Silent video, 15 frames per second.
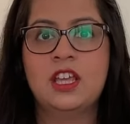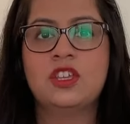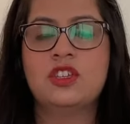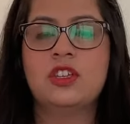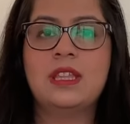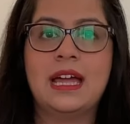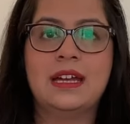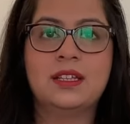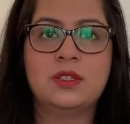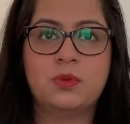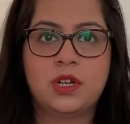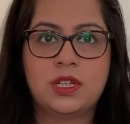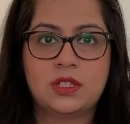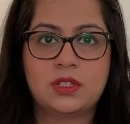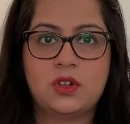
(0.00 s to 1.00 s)
So that is
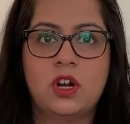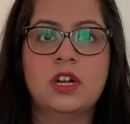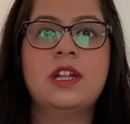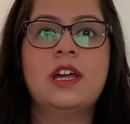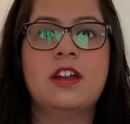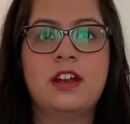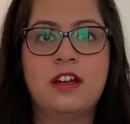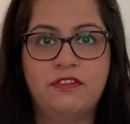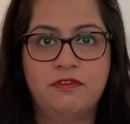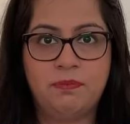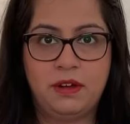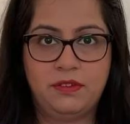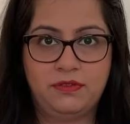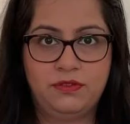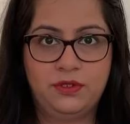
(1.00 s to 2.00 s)
what is called rough
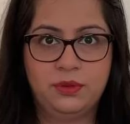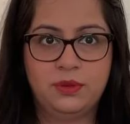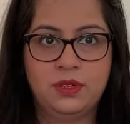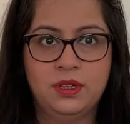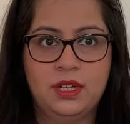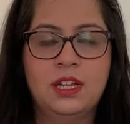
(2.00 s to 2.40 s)
puff dough.